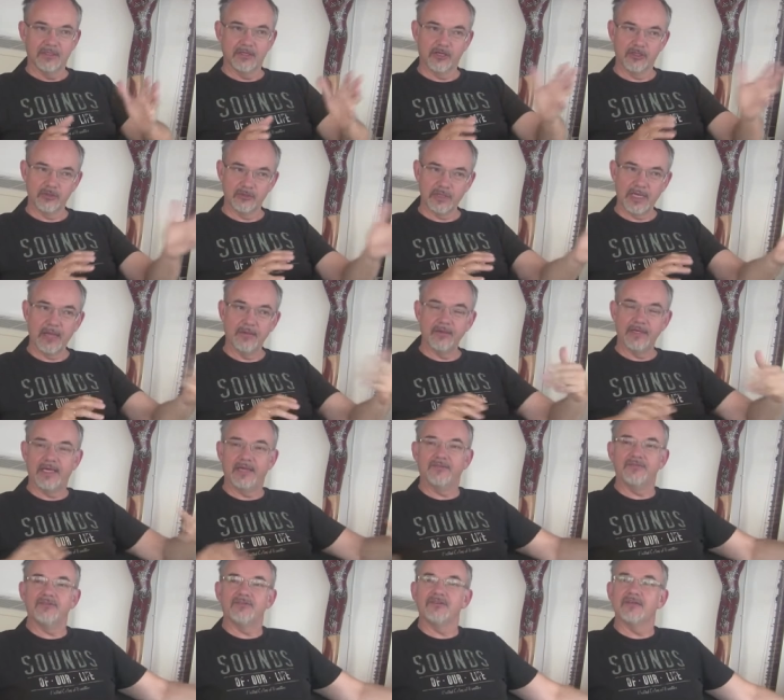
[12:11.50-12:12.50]
and on the other
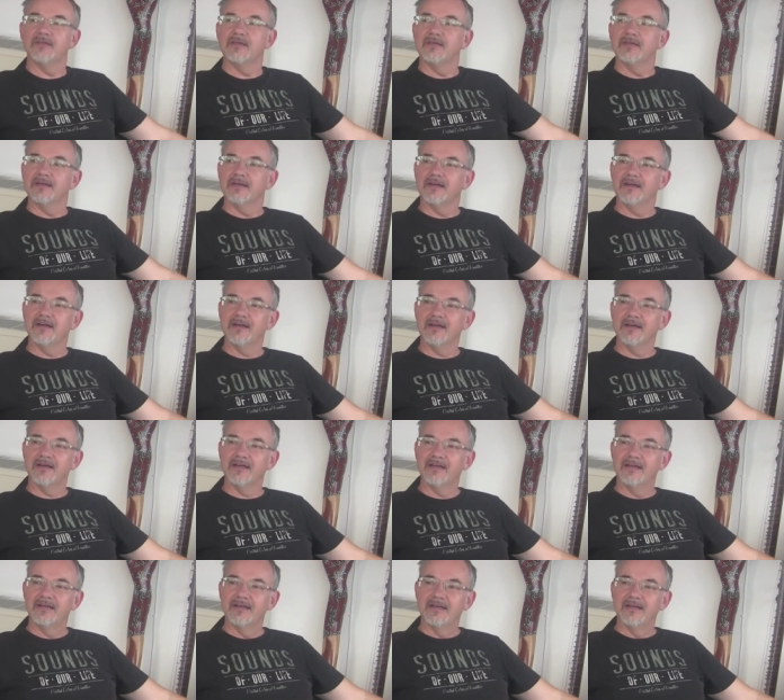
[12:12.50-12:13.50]
hand uh,
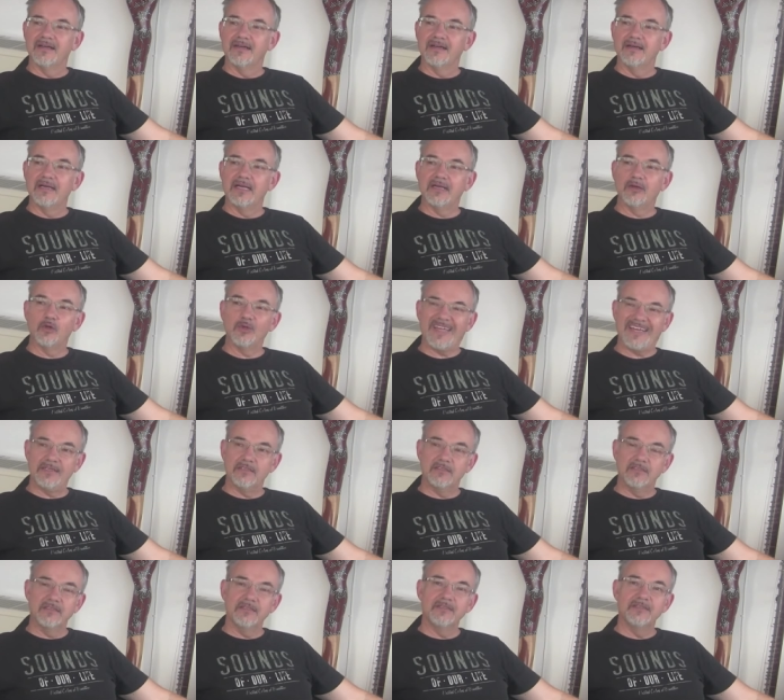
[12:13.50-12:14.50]

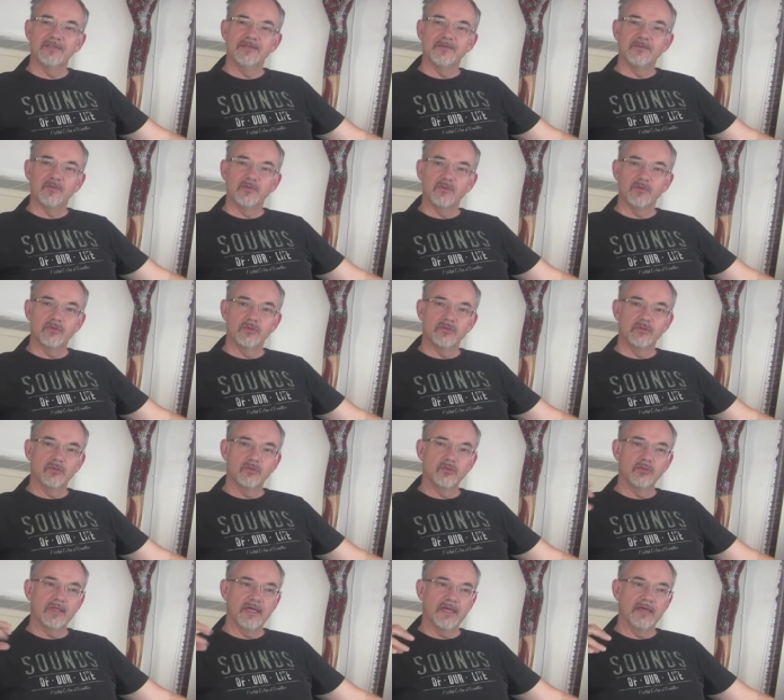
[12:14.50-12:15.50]
connecting
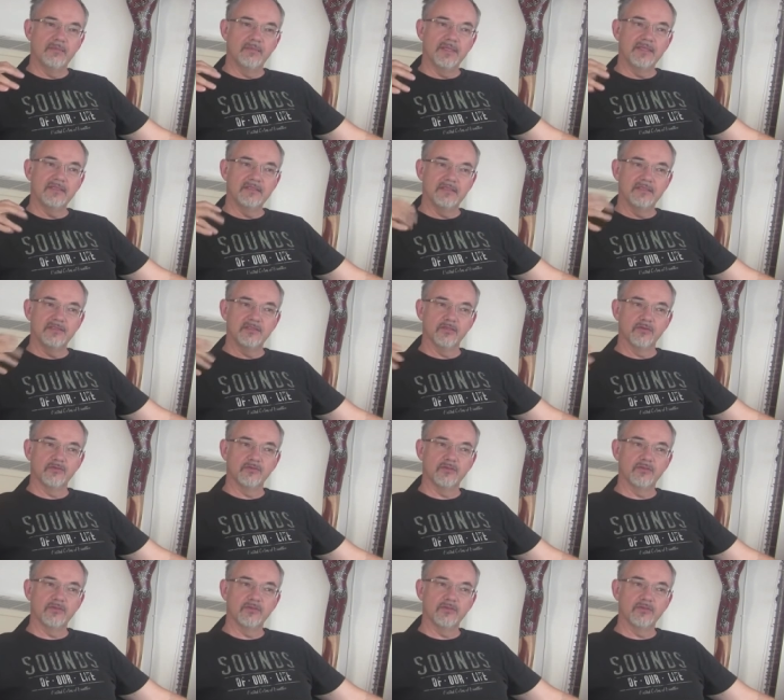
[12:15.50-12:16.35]
to the abilities of